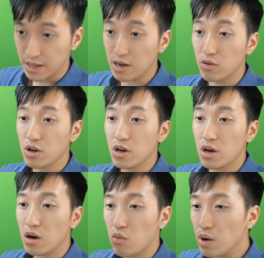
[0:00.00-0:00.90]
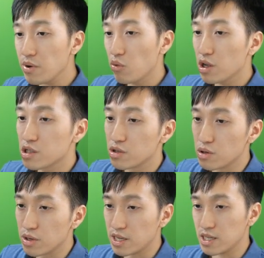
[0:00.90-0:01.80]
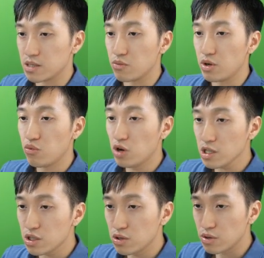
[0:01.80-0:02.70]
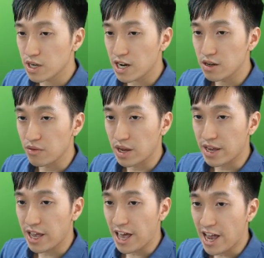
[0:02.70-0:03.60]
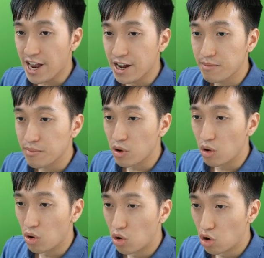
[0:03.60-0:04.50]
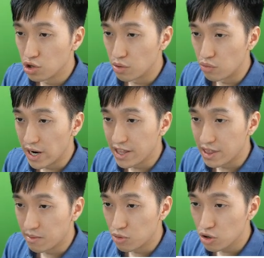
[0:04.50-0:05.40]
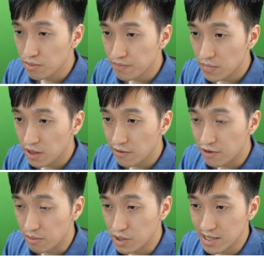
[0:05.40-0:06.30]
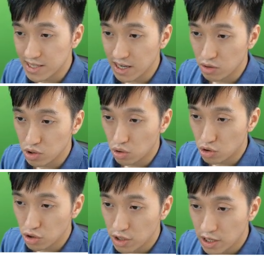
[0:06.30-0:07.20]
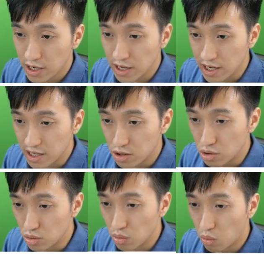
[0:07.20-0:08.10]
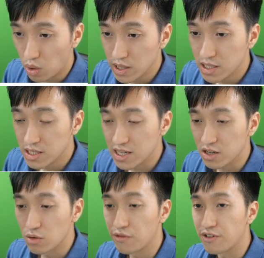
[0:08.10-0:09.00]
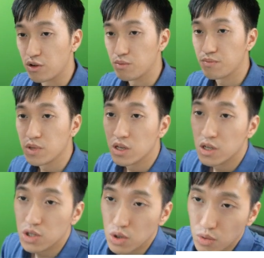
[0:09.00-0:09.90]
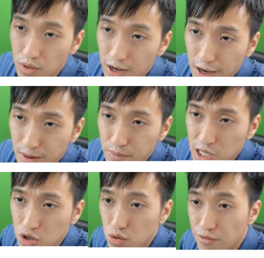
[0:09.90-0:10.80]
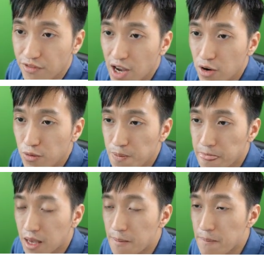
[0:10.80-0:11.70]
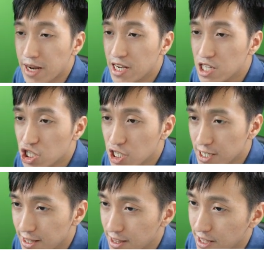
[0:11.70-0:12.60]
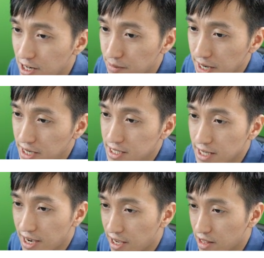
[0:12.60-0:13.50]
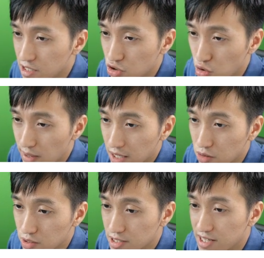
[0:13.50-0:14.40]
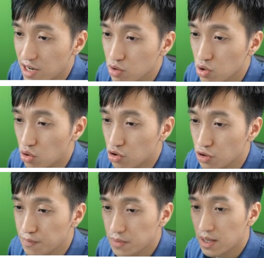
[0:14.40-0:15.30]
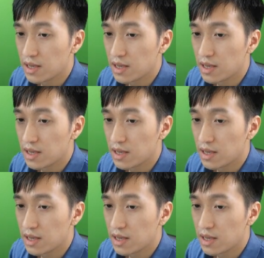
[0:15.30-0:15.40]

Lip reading: Now, what we want to do is we want to kind of like add up all the red number from this sales order into one single field. So let's go to File, Manage, Database, and let's go back to Sales Order.